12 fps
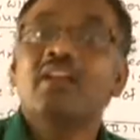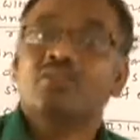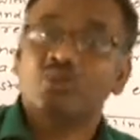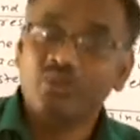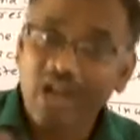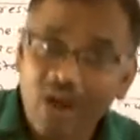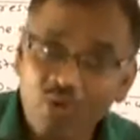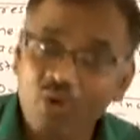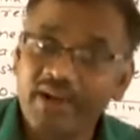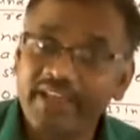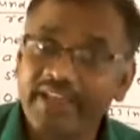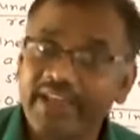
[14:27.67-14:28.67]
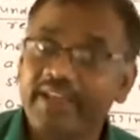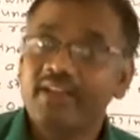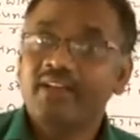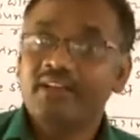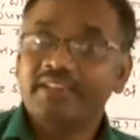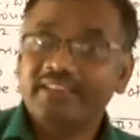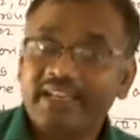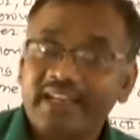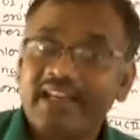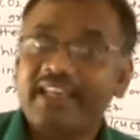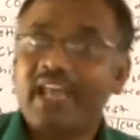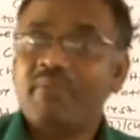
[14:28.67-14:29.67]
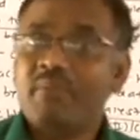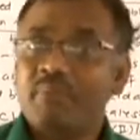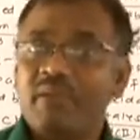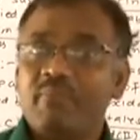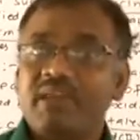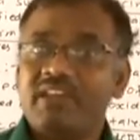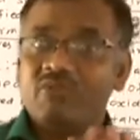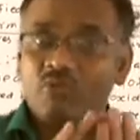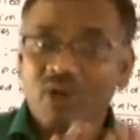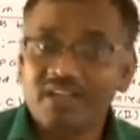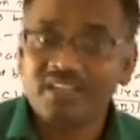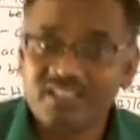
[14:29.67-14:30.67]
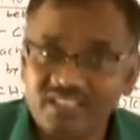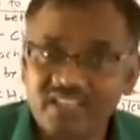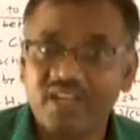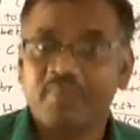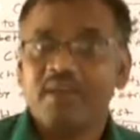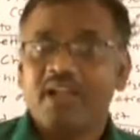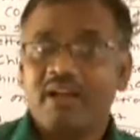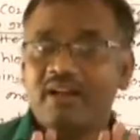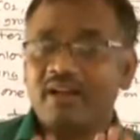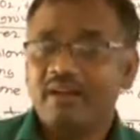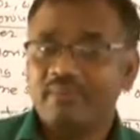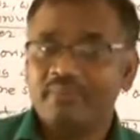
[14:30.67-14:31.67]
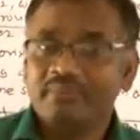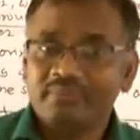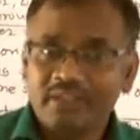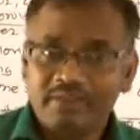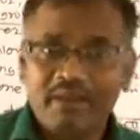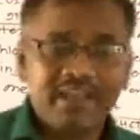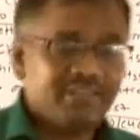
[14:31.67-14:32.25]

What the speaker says: So nowadays ethanol can be prepared in one step by